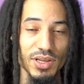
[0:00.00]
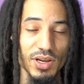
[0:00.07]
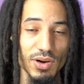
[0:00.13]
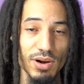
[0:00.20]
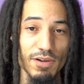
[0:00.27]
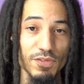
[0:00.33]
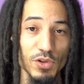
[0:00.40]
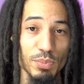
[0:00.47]
here
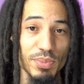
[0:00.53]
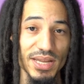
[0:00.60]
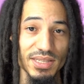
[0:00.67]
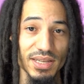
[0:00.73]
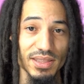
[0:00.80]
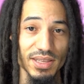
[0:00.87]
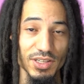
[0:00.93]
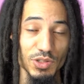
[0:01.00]
are a few
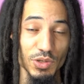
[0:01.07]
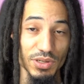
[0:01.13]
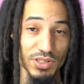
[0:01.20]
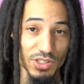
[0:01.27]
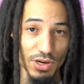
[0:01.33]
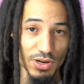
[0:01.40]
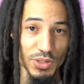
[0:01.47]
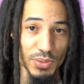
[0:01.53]
basic things you can
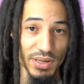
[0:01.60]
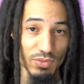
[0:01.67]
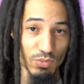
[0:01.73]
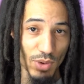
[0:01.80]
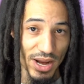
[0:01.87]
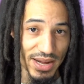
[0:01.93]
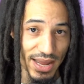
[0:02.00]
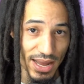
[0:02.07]
start doing
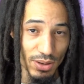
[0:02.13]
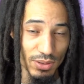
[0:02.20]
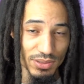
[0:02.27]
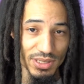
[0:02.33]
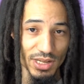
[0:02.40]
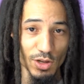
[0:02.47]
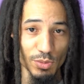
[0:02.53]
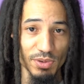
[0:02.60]
right now
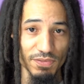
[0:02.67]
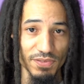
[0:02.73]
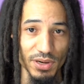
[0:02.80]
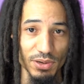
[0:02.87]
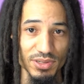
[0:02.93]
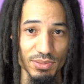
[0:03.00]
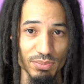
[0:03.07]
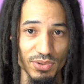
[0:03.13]
to help your
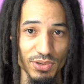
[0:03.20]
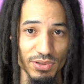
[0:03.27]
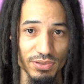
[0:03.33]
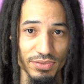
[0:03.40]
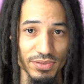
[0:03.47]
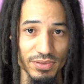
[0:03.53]
videos improve.